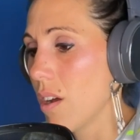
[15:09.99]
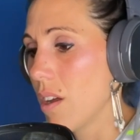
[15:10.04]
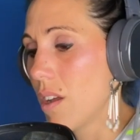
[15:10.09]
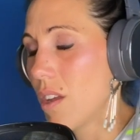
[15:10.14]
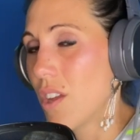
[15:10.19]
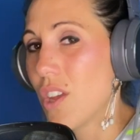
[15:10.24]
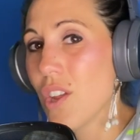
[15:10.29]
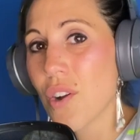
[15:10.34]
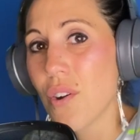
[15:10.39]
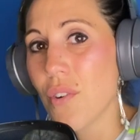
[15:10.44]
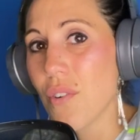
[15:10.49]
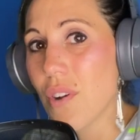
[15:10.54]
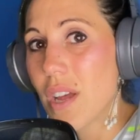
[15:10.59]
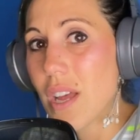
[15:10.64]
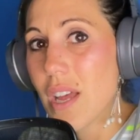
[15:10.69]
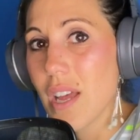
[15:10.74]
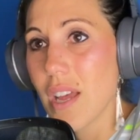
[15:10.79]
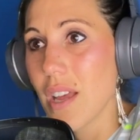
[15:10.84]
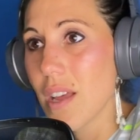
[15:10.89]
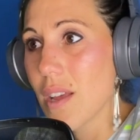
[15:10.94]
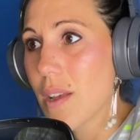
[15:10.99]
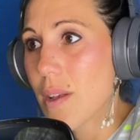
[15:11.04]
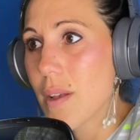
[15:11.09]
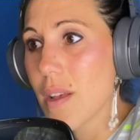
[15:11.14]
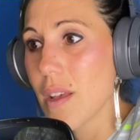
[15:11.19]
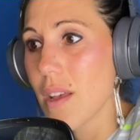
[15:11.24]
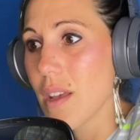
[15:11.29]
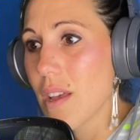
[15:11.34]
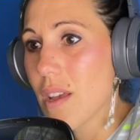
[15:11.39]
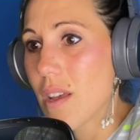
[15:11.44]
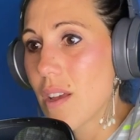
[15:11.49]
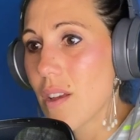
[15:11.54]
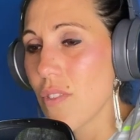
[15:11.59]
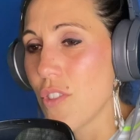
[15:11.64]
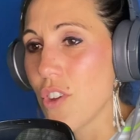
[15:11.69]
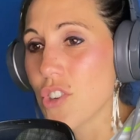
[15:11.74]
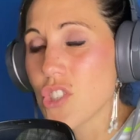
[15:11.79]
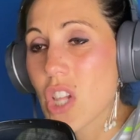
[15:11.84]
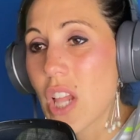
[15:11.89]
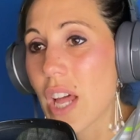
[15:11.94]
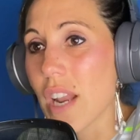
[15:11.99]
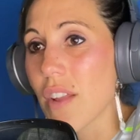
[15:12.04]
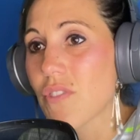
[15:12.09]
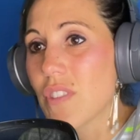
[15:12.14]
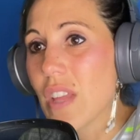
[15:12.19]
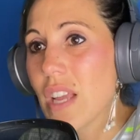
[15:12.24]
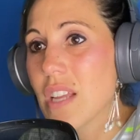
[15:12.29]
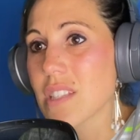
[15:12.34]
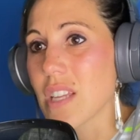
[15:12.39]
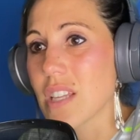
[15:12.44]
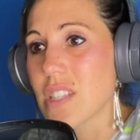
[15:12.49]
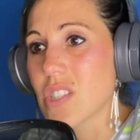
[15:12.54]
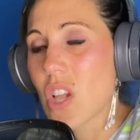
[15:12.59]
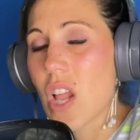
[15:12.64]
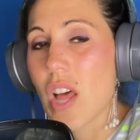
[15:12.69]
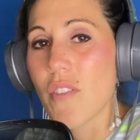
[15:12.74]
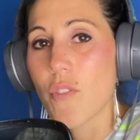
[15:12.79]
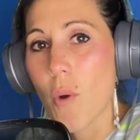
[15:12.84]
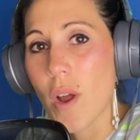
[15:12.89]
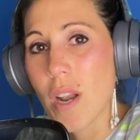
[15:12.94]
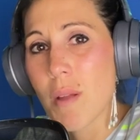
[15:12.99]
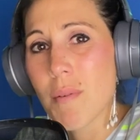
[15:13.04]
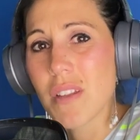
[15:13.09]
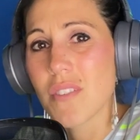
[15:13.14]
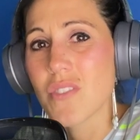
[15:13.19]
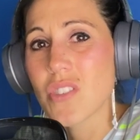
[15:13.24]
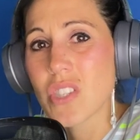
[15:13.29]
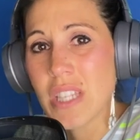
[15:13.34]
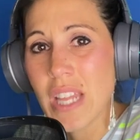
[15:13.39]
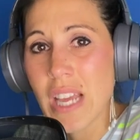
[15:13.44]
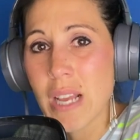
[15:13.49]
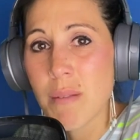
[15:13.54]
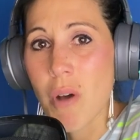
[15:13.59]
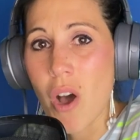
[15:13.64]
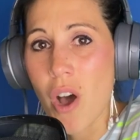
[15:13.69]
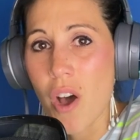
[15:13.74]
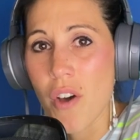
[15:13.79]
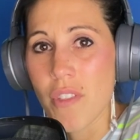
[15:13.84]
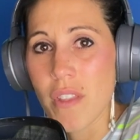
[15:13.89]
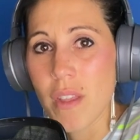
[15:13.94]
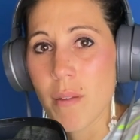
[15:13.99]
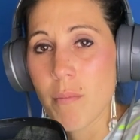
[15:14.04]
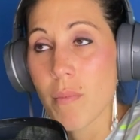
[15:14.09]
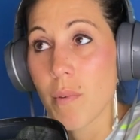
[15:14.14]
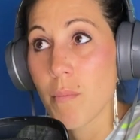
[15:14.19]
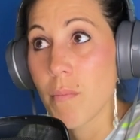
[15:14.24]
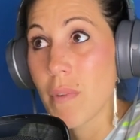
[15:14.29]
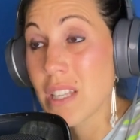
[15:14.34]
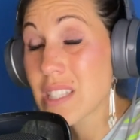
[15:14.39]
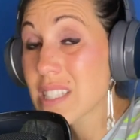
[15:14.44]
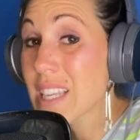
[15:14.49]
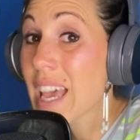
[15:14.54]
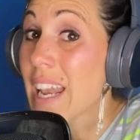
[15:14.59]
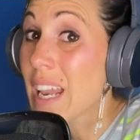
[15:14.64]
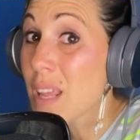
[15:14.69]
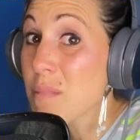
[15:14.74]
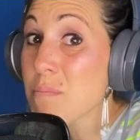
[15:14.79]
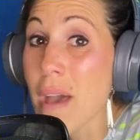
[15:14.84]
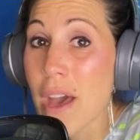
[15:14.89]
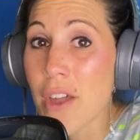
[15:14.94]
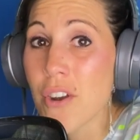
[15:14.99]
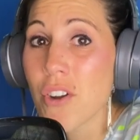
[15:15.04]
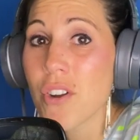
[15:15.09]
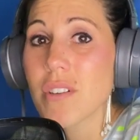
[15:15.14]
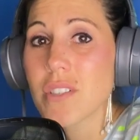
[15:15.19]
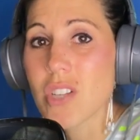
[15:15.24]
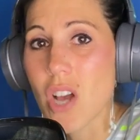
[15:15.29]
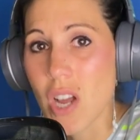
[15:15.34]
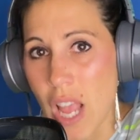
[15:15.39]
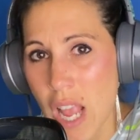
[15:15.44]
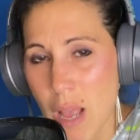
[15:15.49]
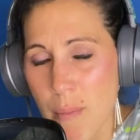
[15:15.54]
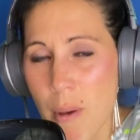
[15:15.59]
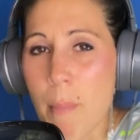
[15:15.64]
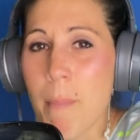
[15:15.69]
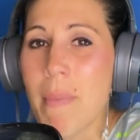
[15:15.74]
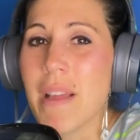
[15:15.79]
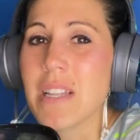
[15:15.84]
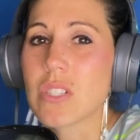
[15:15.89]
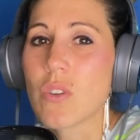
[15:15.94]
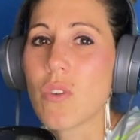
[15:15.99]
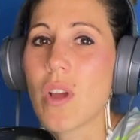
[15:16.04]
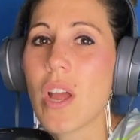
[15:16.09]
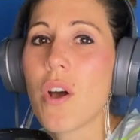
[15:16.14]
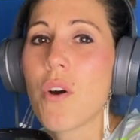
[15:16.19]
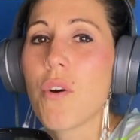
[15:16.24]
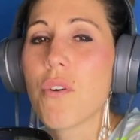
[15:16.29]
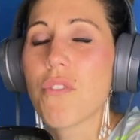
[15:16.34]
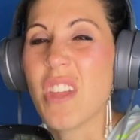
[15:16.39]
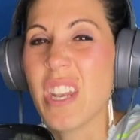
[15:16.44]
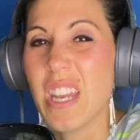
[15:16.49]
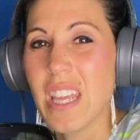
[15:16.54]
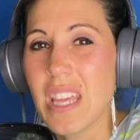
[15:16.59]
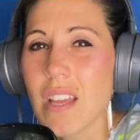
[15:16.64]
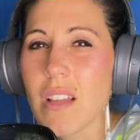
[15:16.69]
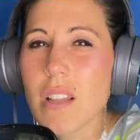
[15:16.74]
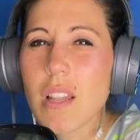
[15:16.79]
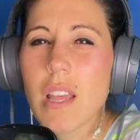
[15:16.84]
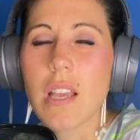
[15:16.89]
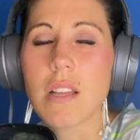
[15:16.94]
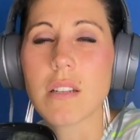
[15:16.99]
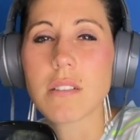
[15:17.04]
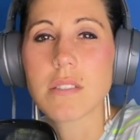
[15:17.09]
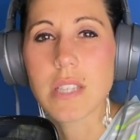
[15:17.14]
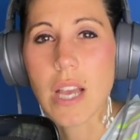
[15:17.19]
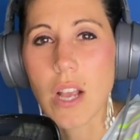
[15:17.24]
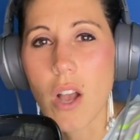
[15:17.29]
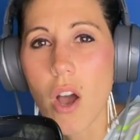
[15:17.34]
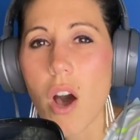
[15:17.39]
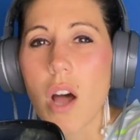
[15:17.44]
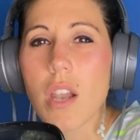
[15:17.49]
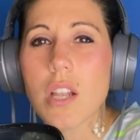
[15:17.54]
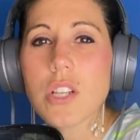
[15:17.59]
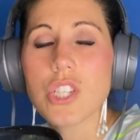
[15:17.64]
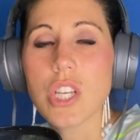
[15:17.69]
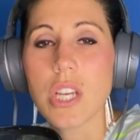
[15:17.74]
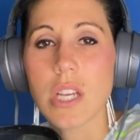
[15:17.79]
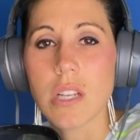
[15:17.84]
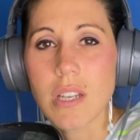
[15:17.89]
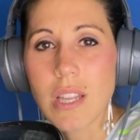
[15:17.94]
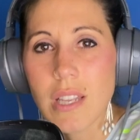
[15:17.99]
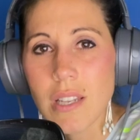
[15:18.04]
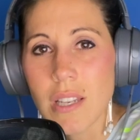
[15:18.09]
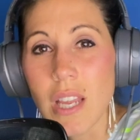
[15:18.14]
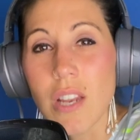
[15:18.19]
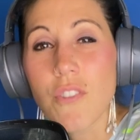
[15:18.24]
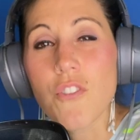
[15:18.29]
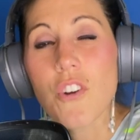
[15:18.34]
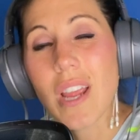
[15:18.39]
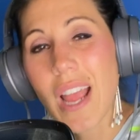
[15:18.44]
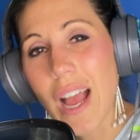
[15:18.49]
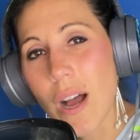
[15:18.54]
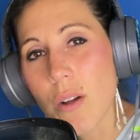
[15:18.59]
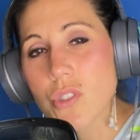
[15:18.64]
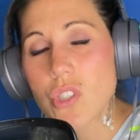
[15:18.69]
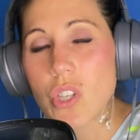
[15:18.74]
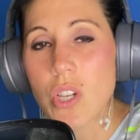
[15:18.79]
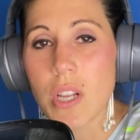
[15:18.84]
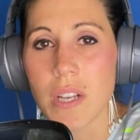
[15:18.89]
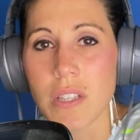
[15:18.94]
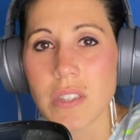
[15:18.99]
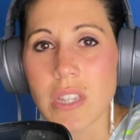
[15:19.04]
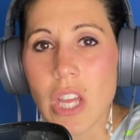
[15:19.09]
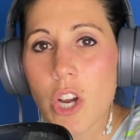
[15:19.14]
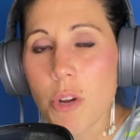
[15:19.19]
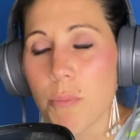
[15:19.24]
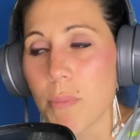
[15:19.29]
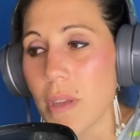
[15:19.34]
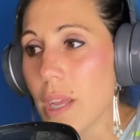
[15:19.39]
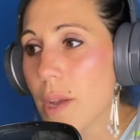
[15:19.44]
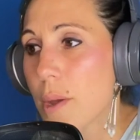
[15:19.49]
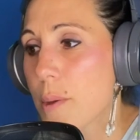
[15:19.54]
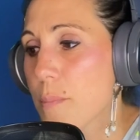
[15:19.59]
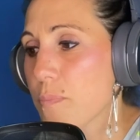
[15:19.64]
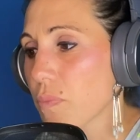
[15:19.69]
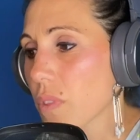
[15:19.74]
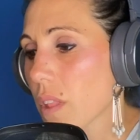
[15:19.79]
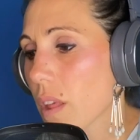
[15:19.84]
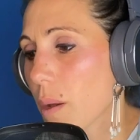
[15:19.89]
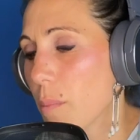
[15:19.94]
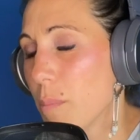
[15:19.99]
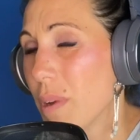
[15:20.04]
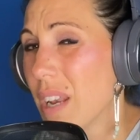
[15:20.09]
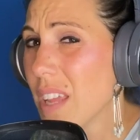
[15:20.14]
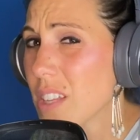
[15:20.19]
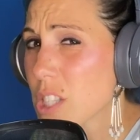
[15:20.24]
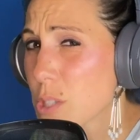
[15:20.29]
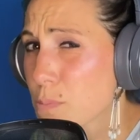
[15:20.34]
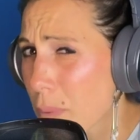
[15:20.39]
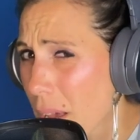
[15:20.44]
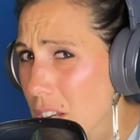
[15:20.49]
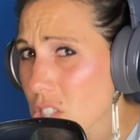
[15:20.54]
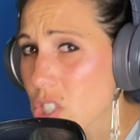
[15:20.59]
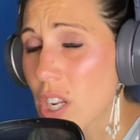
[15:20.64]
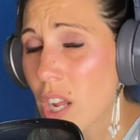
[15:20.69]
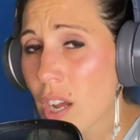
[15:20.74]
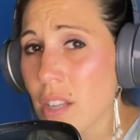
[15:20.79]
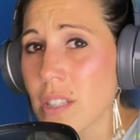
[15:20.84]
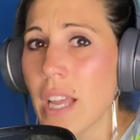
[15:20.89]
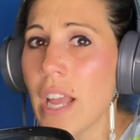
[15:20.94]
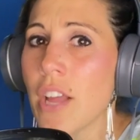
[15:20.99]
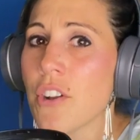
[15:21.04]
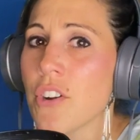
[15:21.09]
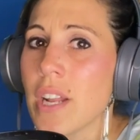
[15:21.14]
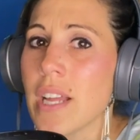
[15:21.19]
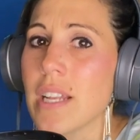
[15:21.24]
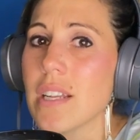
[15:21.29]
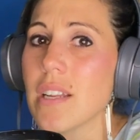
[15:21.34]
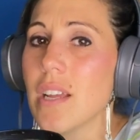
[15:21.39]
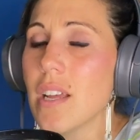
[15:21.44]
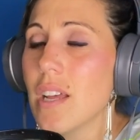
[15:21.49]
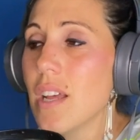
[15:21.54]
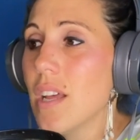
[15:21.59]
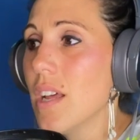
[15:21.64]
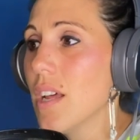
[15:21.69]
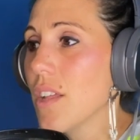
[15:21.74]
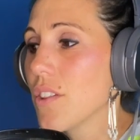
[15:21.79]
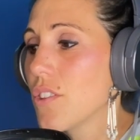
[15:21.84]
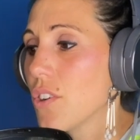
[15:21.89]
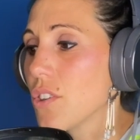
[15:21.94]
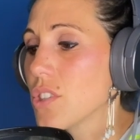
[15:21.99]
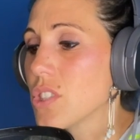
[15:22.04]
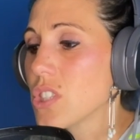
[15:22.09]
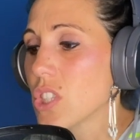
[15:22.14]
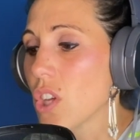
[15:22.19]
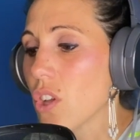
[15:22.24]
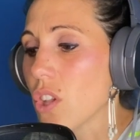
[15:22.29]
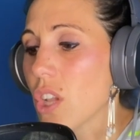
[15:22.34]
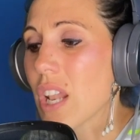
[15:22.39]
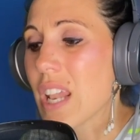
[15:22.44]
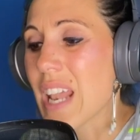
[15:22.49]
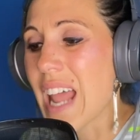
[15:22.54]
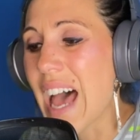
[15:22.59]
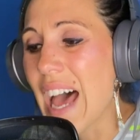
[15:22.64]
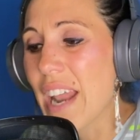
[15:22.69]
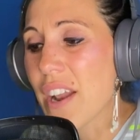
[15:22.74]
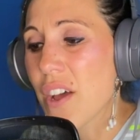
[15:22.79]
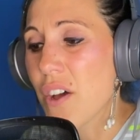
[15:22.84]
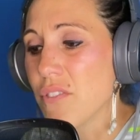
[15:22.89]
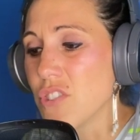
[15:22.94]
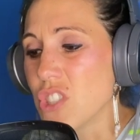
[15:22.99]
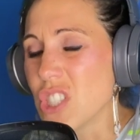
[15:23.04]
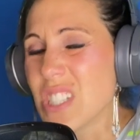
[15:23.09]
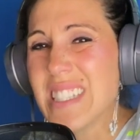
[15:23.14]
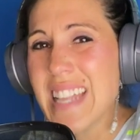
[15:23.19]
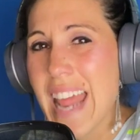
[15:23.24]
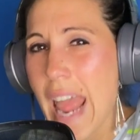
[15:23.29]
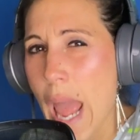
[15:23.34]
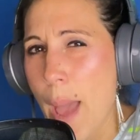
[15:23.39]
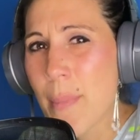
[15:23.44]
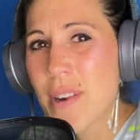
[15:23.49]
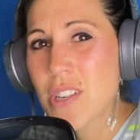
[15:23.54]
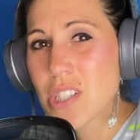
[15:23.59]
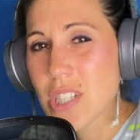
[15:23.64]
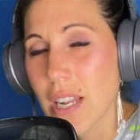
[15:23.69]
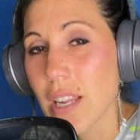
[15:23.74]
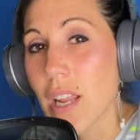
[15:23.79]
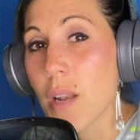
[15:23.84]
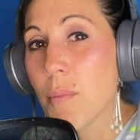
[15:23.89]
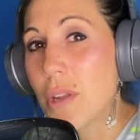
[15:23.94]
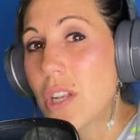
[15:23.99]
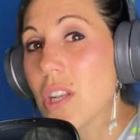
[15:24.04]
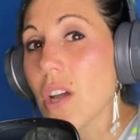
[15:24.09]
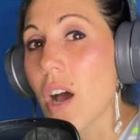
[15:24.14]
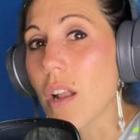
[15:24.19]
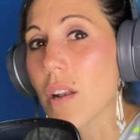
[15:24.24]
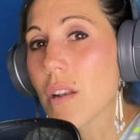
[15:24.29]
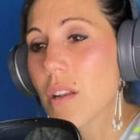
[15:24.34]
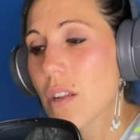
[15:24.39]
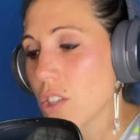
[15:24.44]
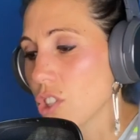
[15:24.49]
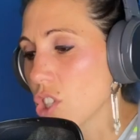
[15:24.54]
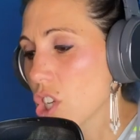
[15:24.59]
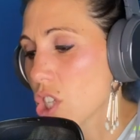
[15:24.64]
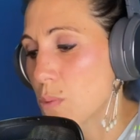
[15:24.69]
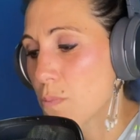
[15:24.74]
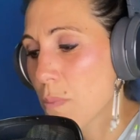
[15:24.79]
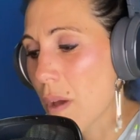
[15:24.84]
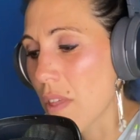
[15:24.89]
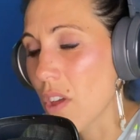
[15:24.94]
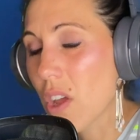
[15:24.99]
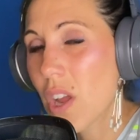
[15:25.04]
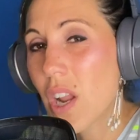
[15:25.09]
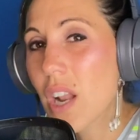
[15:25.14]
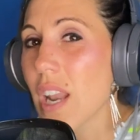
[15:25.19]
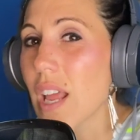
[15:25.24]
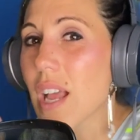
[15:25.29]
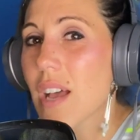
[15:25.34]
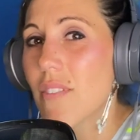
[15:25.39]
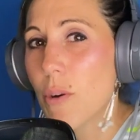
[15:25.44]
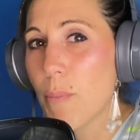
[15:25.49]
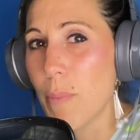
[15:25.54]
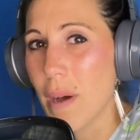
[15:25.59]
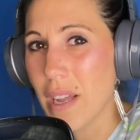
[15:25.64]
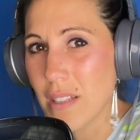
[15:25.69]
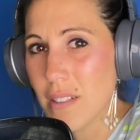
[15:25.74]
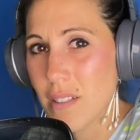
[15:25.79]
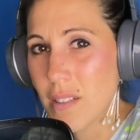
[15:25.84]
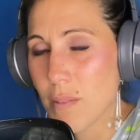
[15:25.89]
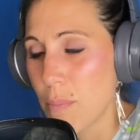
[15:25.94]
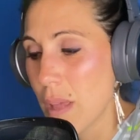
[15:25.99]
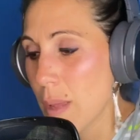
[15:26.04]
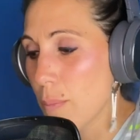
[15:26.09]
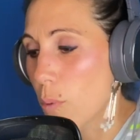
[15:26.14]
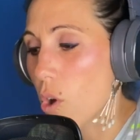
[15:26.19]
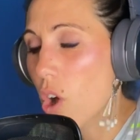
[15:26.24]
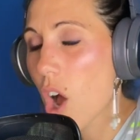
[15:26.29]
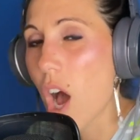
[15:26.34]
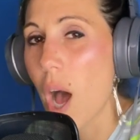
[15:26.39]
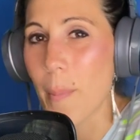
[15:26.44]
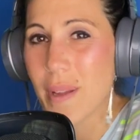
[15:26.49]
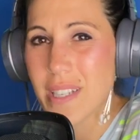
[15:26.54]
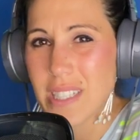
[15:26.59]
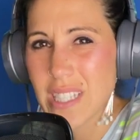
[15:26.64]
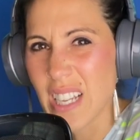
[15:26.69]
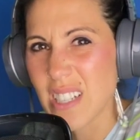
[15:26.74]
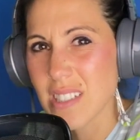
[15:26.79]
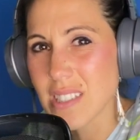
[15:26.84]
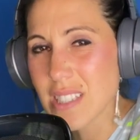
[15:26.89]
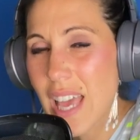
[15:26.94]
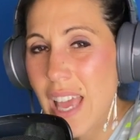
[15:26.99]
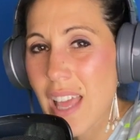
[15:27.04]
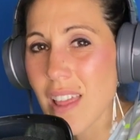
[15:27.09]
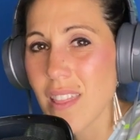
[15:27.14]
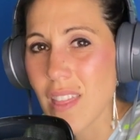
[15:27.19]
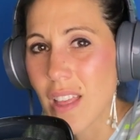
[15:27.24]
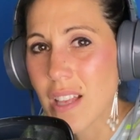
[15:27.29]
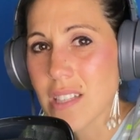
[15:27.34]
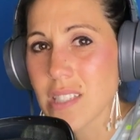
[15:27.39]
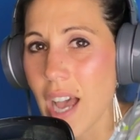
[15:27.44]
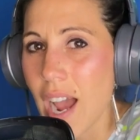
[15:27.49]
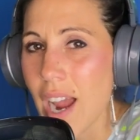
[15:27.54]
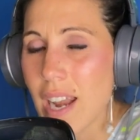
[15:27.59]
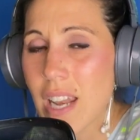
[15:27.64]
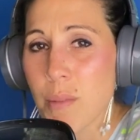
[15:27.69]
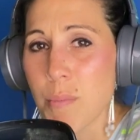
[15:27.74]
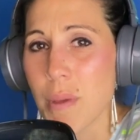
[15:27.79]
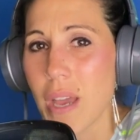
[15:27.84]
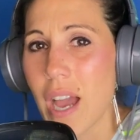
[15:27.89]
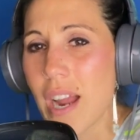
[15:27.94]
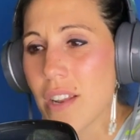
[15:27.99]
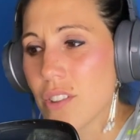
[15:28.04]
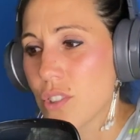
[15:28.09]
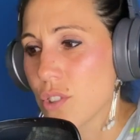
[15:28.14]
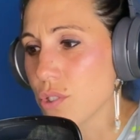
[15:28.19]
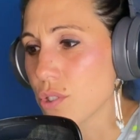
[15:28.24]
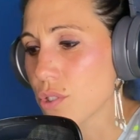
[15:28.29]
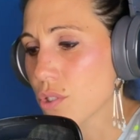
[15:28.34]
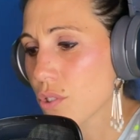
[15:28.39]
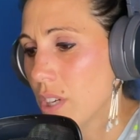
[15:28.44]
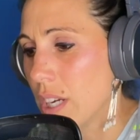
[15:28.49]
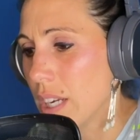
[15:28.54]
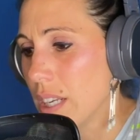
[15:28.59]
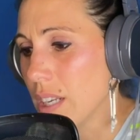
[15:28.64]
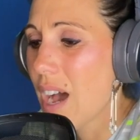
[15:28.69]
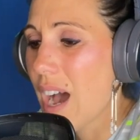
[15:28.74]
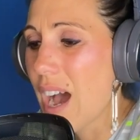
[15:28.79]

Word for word: You know, there's a lot of things that still have quite a bit of stigma on them. It's getting better talking about mental health and healing and psychology and need for counseling and therapy, but especially on the internet there's still a lot of just damage that can be done just by the click of a button, people commenting, saying things, hiding behind their screen.